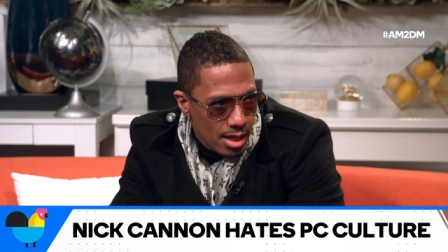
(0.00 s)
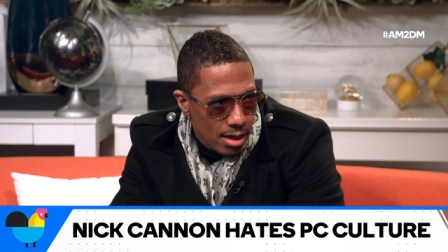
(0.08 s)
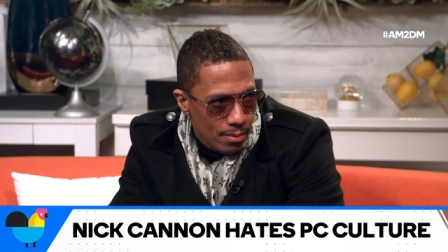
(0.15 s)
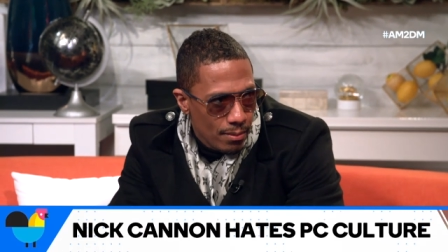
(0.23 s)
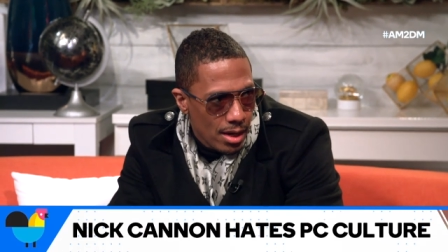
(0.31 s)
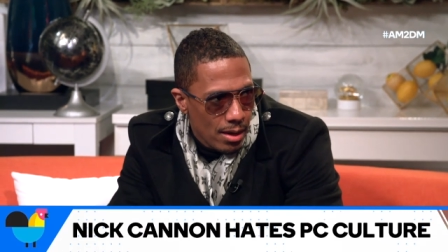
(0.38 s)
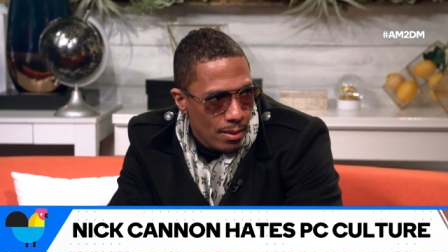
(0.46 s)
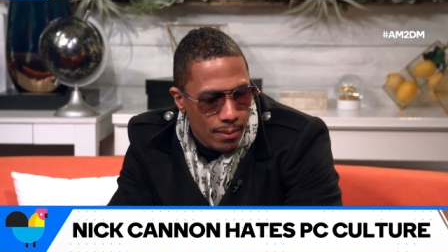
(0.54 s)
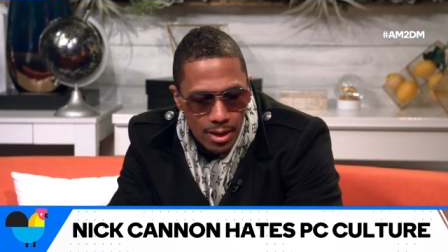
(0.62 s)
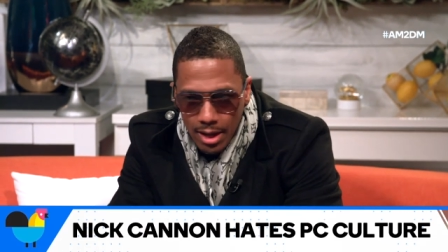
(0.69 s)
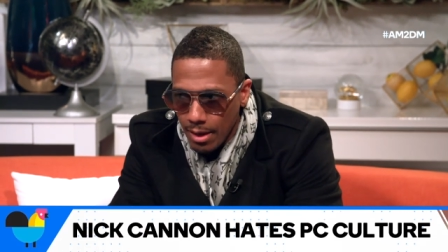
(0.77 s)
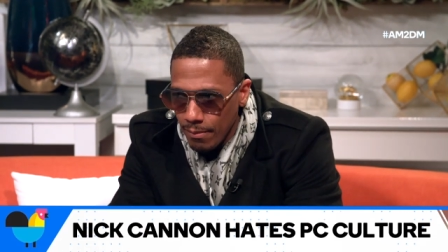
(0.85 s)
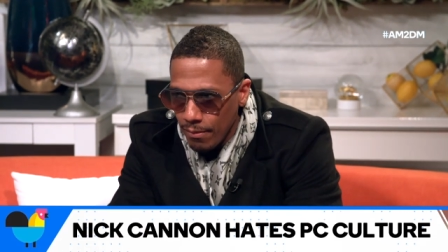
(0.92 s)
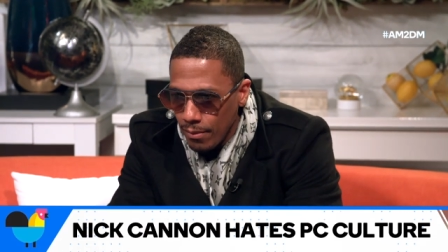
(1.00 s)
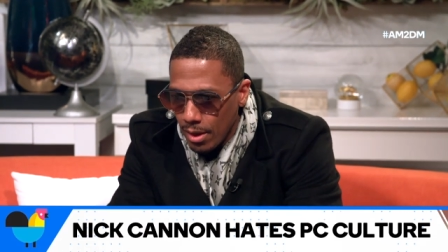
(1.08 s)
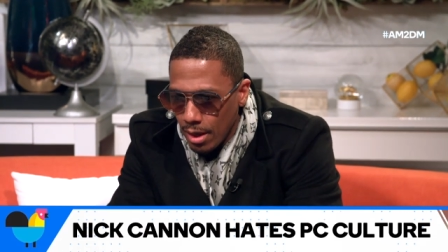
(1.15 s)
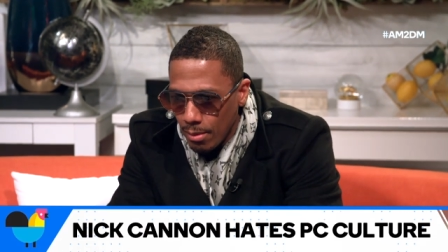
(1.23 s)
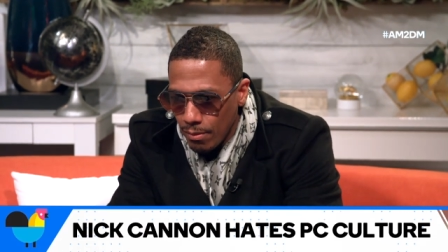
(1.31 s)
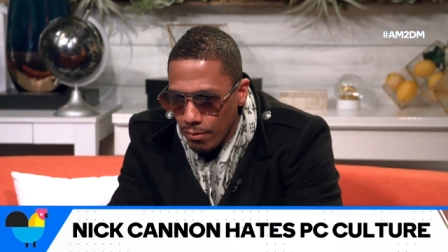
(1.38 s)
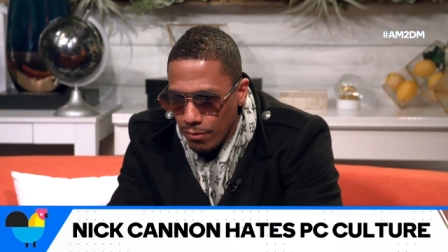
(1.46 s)

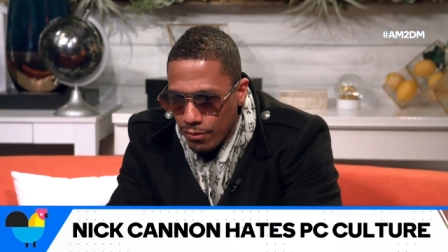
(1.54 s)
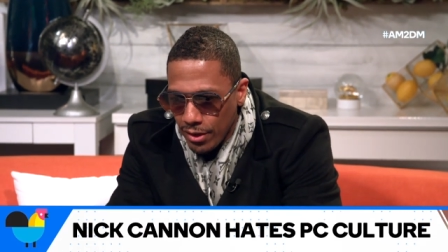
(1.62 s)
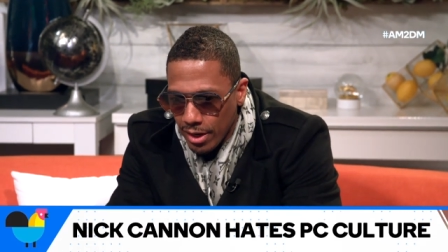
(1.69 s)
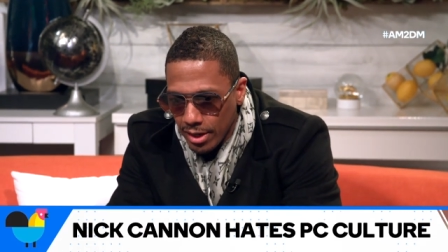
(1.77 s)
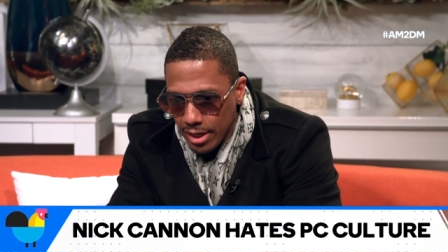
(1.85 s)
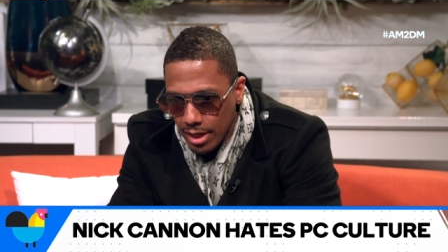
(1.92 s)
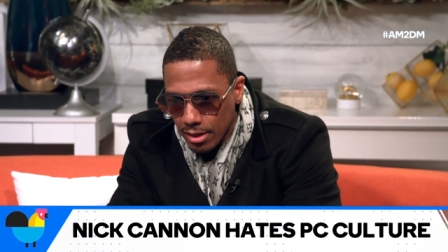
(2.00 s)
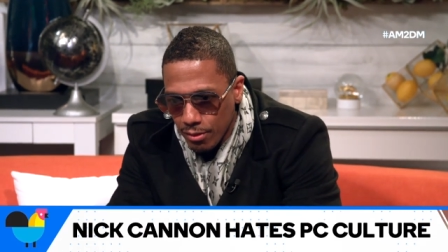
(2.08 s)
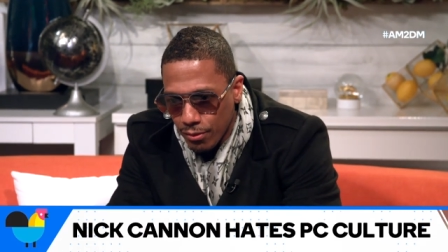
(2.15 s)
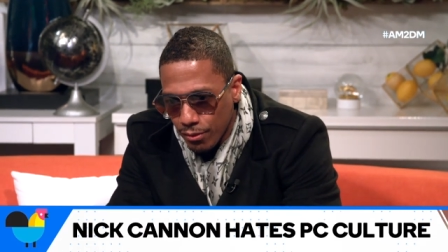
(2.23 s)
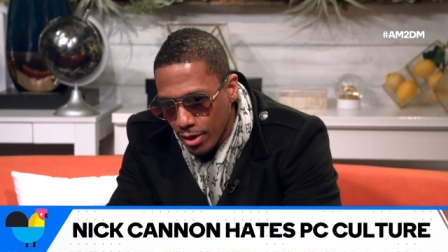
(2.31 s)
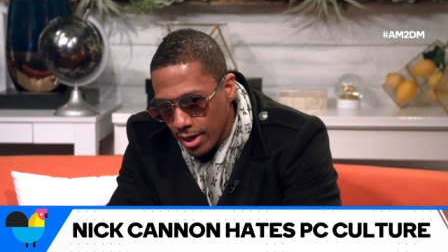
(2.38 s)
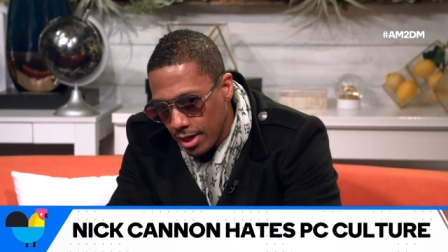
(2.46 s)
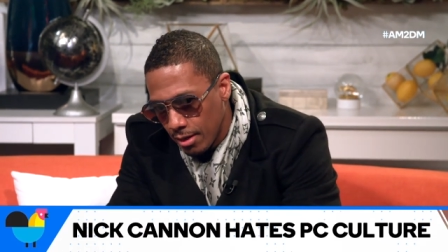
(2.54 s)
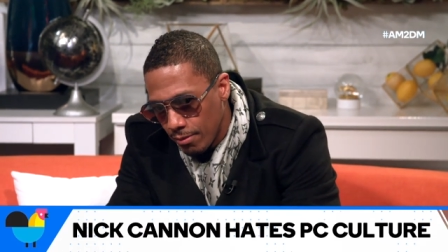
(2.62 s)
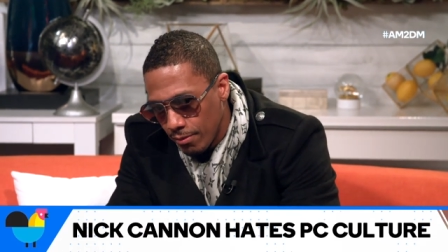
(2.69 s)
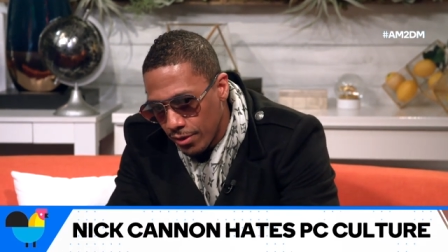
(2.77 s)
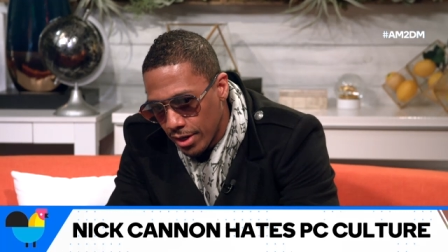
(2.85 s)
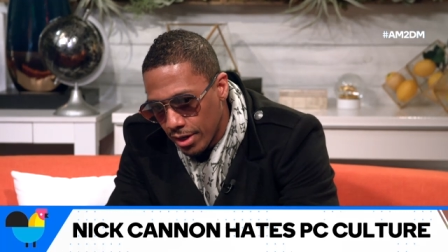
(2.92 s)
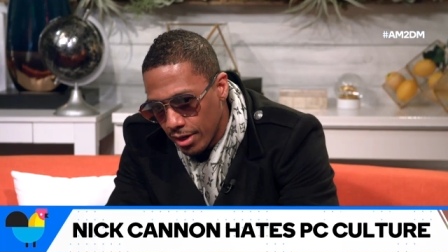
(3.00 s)
I'm very unafraid.
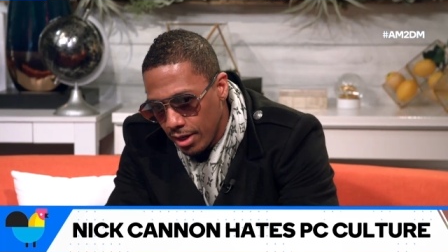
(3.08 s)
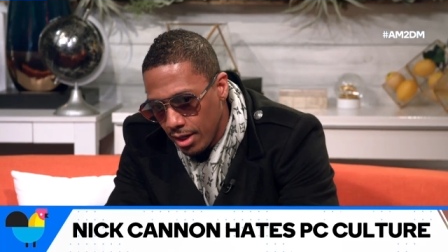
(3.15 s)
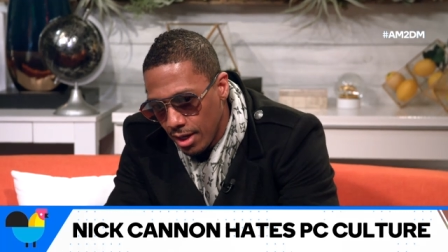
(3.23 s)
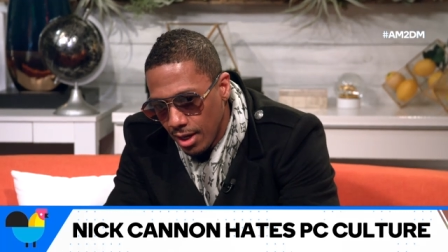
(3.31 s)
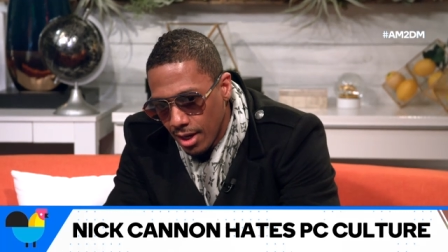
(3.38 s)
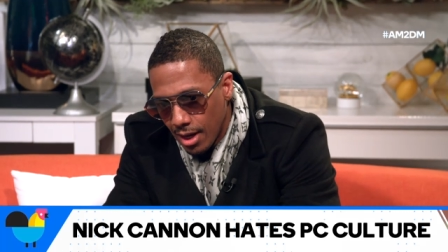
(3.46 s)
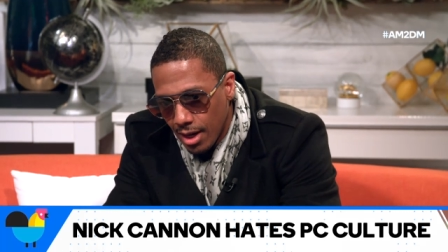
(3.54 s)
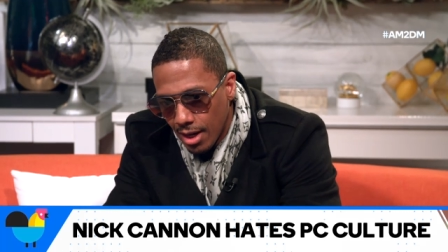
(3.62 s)
I'm very